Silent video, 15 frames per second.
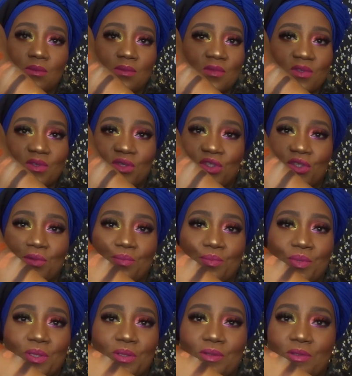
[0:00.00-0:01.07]
Such
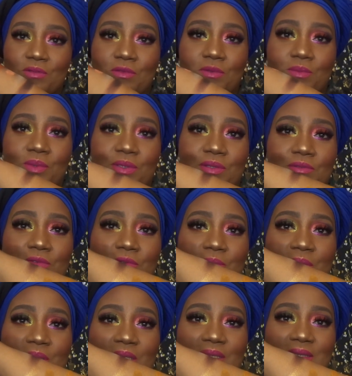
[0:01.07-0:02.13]
a beautiful
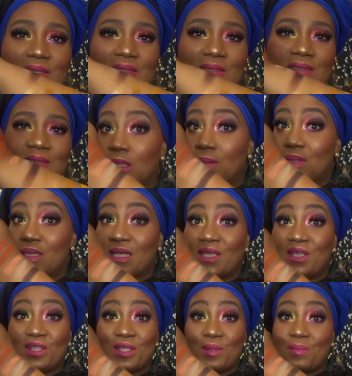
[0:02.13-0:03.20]
palette. And I'm telling
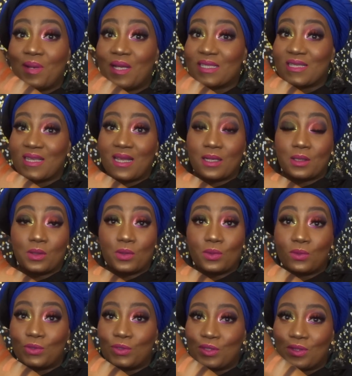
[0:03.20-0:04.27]
you, the mattes are
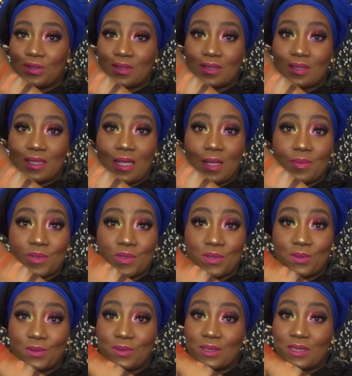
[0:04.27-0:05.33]
gorgeous,
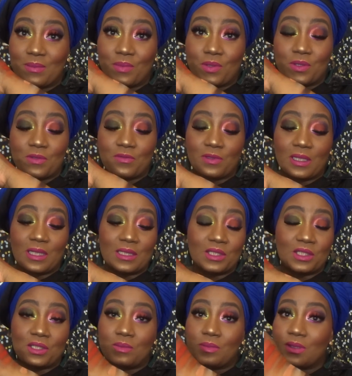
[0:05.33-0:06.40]
absolutely beautiful, and the
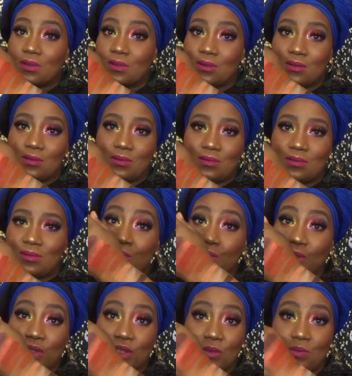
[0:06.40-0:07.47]
shimmers, oh,
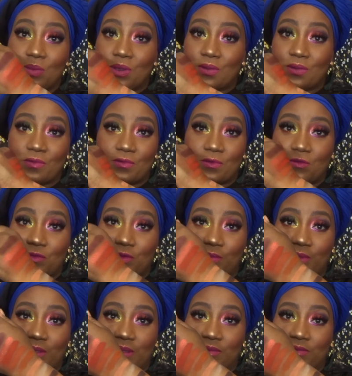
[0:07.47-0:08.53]
such a beautiful
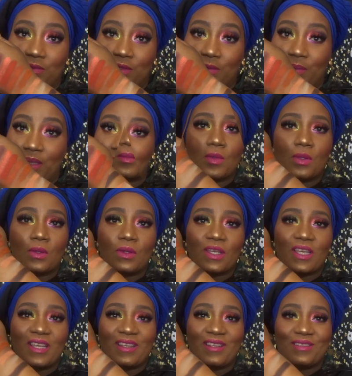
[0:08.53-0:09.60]
formula for a palette.
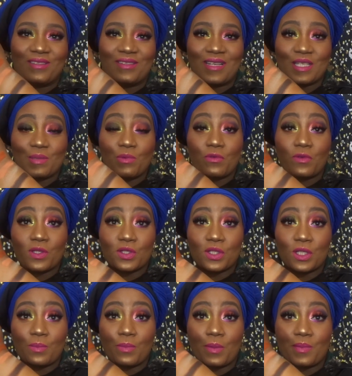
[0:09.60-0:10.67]
Okay, let's move on to
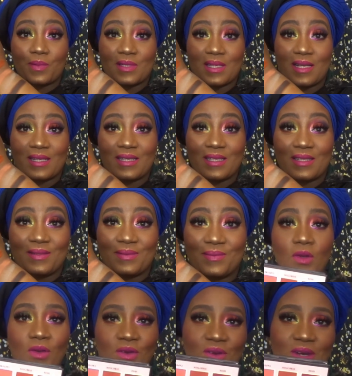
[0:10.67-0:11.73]
the purple side.
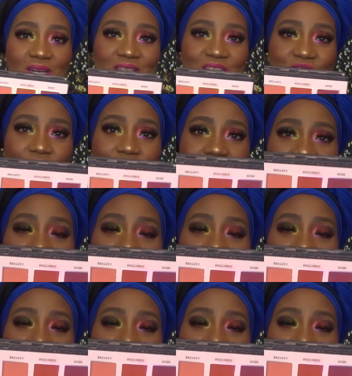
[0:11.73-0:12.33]
Alright, let's remind